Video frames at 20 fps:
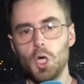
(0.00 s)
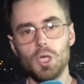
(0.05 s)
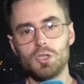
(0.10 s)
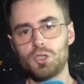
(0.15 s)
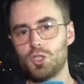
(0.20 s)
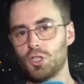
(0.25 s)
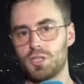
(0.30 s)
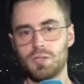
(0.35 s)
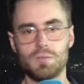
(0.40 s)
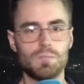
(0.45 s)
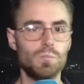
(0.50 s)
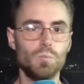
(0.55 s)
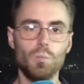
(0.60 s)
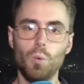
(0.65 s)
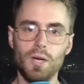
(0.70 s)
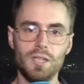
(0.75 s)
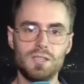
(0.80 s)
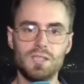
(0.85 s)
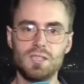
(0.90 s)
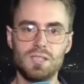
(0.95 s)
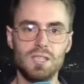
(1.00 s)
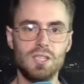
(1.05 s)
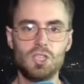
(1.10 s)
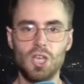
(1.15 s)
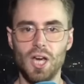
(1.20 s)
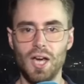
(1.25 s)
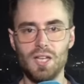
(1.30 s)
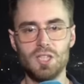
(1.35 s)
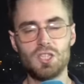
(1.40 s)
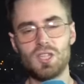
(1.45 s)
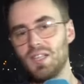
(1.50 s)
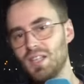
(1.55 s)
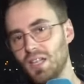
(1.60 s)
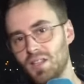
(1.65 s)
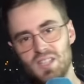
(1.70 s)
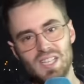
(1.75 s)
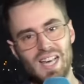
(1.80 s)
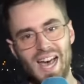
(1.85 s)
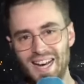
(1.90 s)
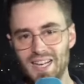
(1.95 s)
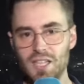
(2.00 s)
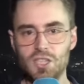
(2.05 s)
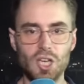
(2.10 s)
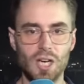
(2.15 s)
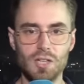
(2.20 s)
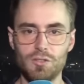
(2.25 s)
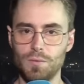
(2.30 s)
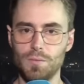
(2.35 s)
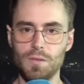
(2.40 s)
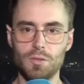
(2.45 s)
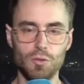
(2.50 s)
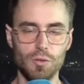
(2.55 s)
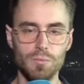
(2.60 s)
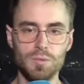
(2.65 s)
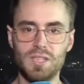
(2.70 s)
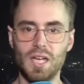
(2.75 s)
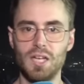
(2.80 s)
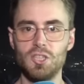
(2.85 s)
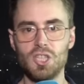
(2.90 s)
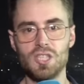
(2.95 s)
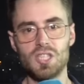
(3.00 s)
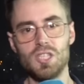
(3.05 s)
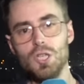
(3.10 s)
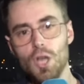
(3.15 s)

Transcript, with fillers: just wanted to see change. They didn't see any change from the group stages.